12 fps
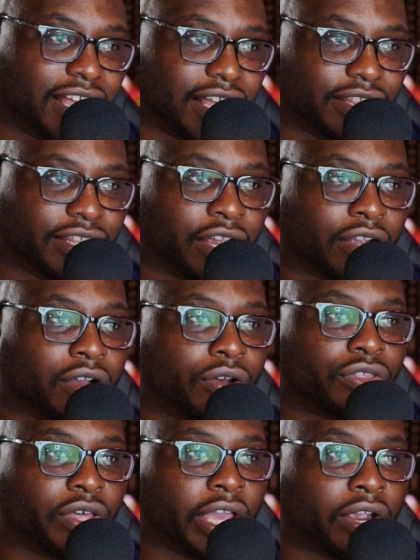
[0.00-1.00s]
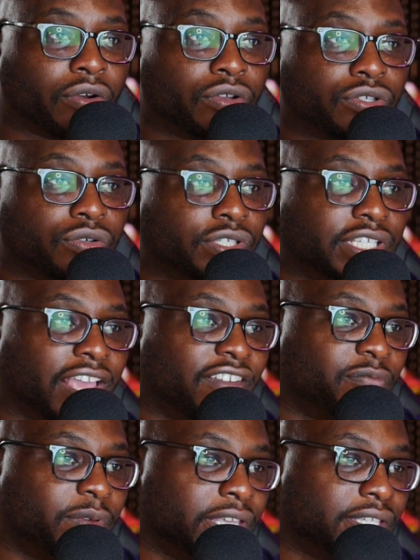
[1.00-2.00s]
there go the heroes who save
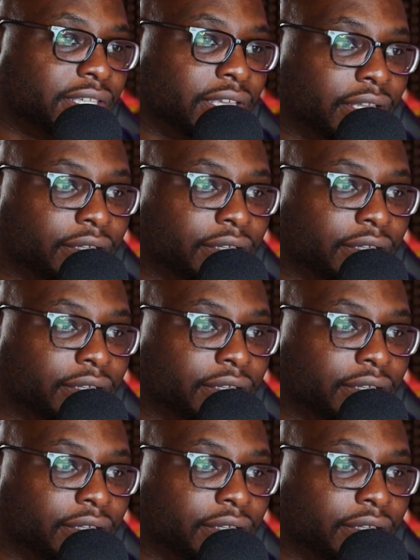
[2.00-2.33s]
Peaceland.